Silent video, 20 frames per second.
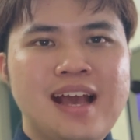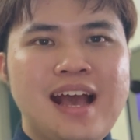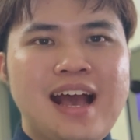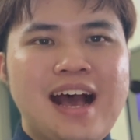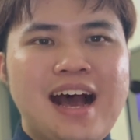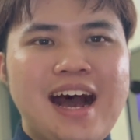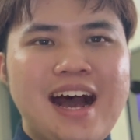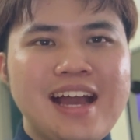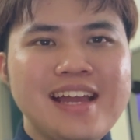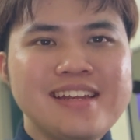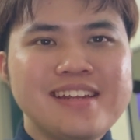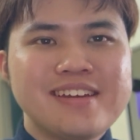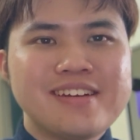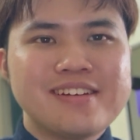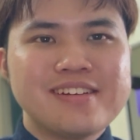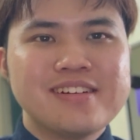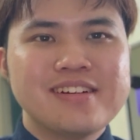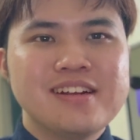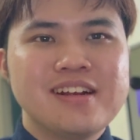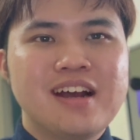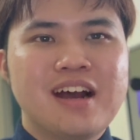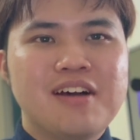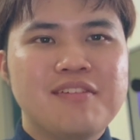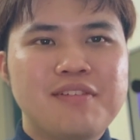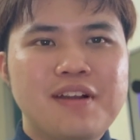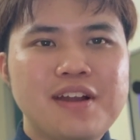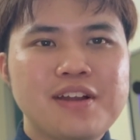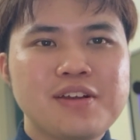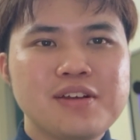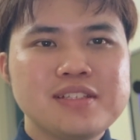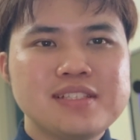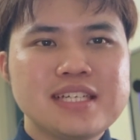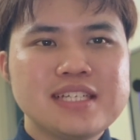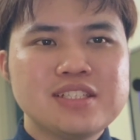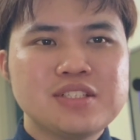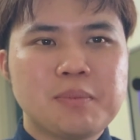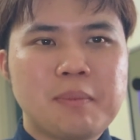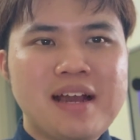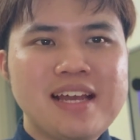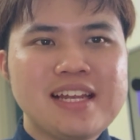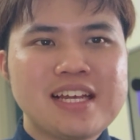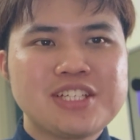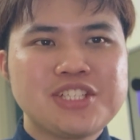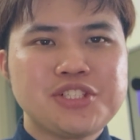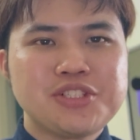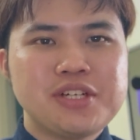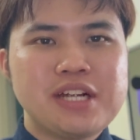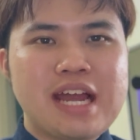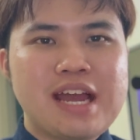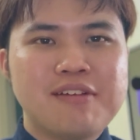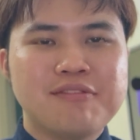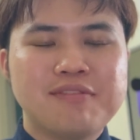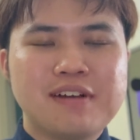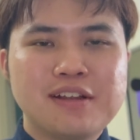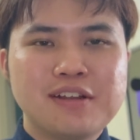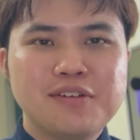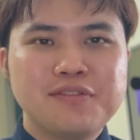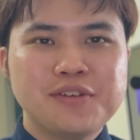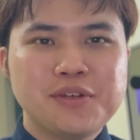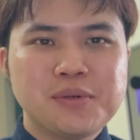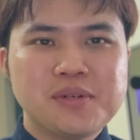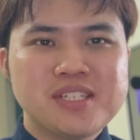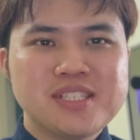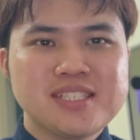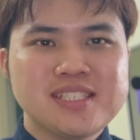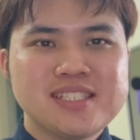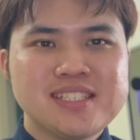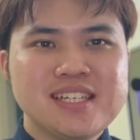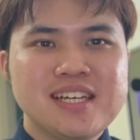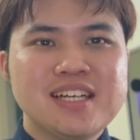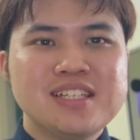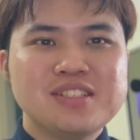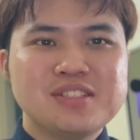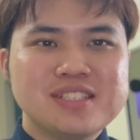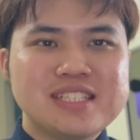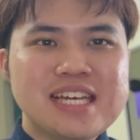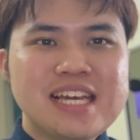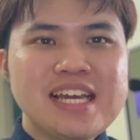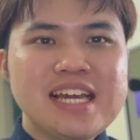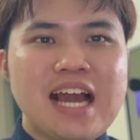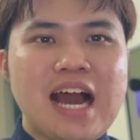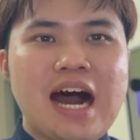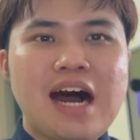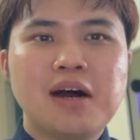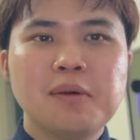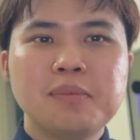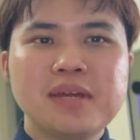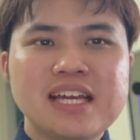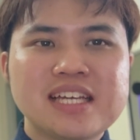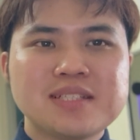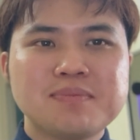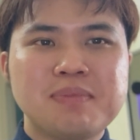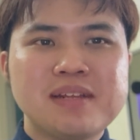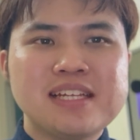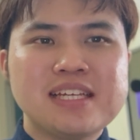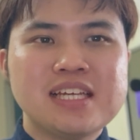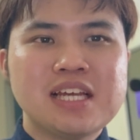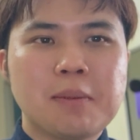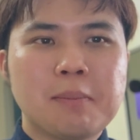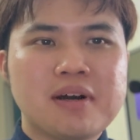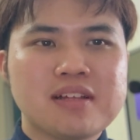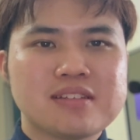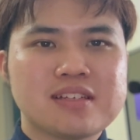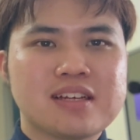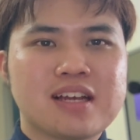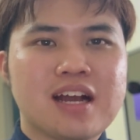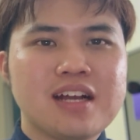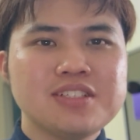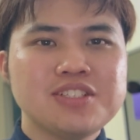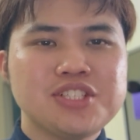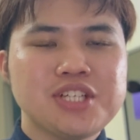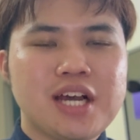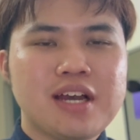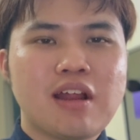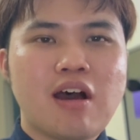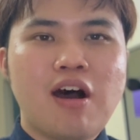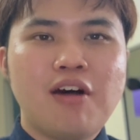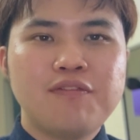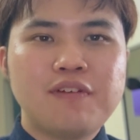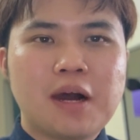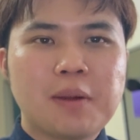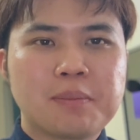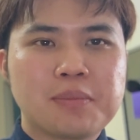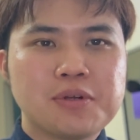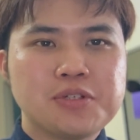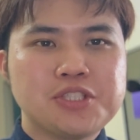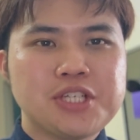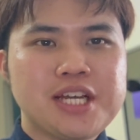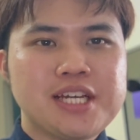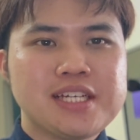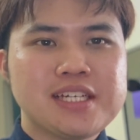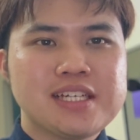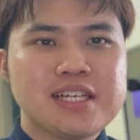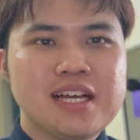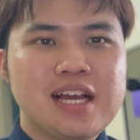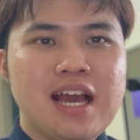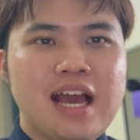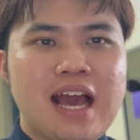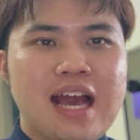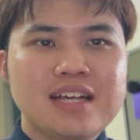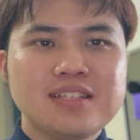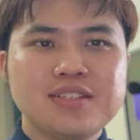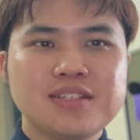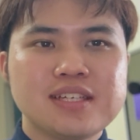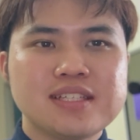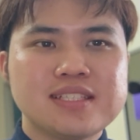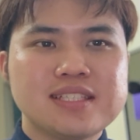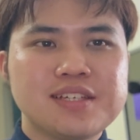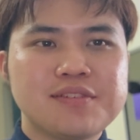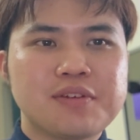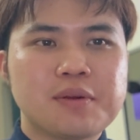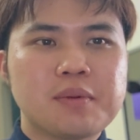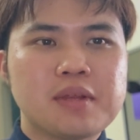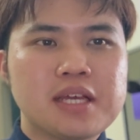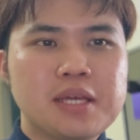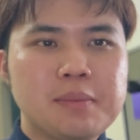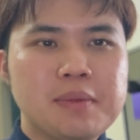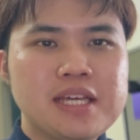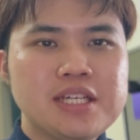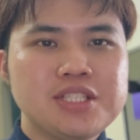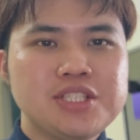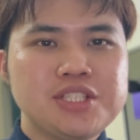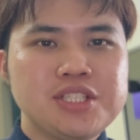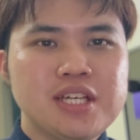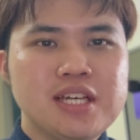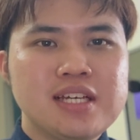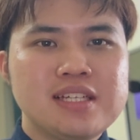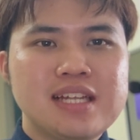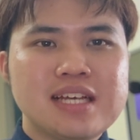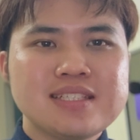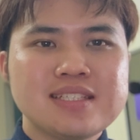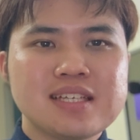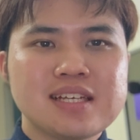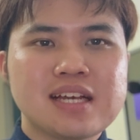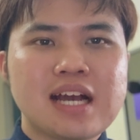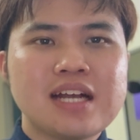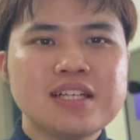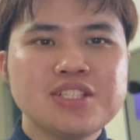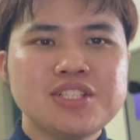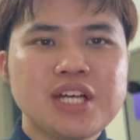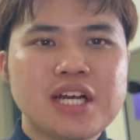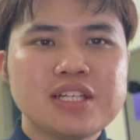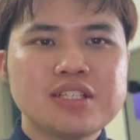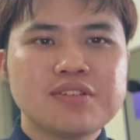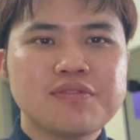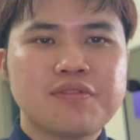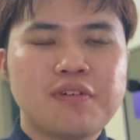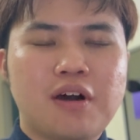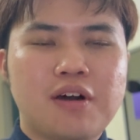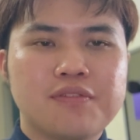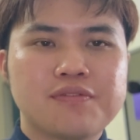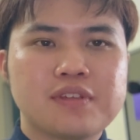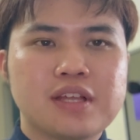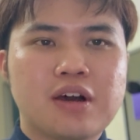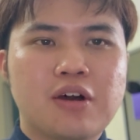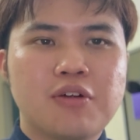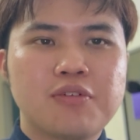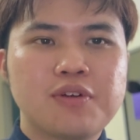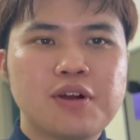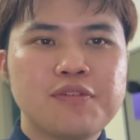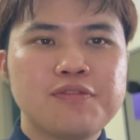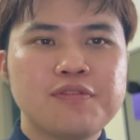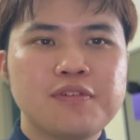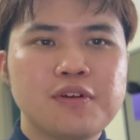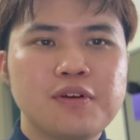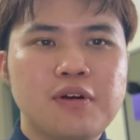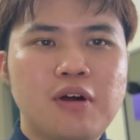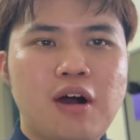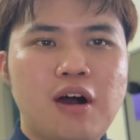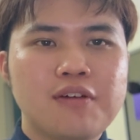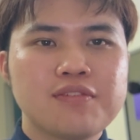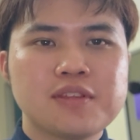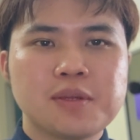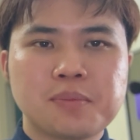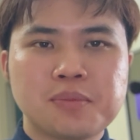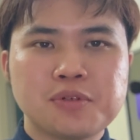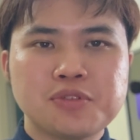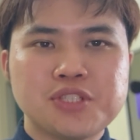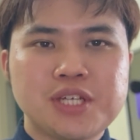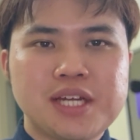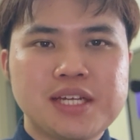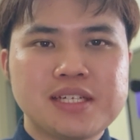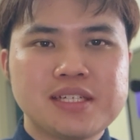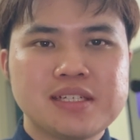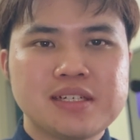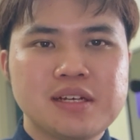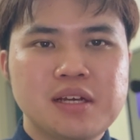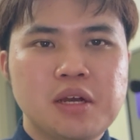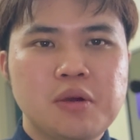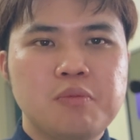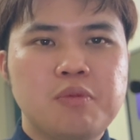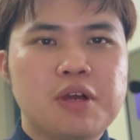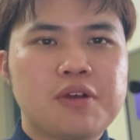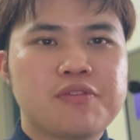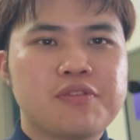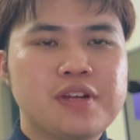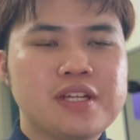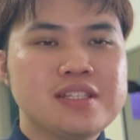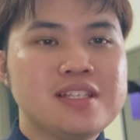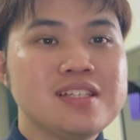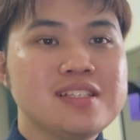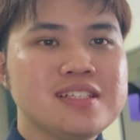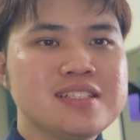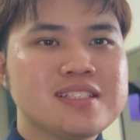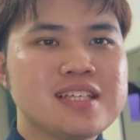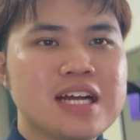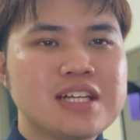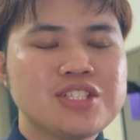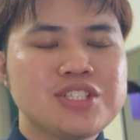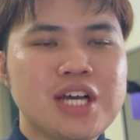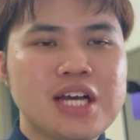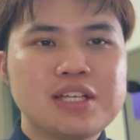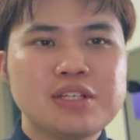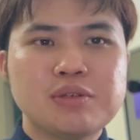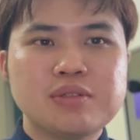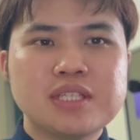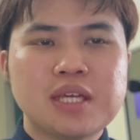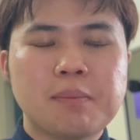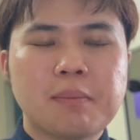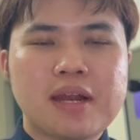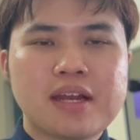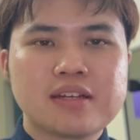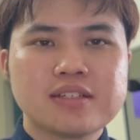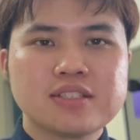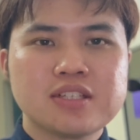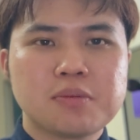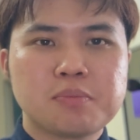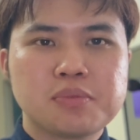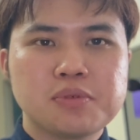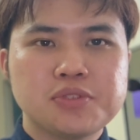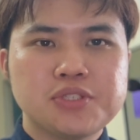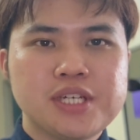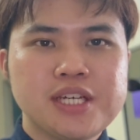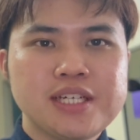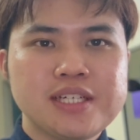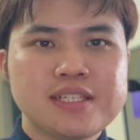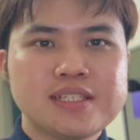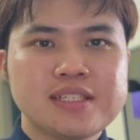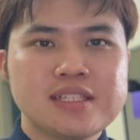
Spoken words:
Hi there, a very good day to my lecturer and fellow viewers. Today, I'll be explaining about the Gantt chart of our project. As you can see from the image, that's the Gantt chart of the overall flow of the project. We have created this Gantt chart using Microsoft Project.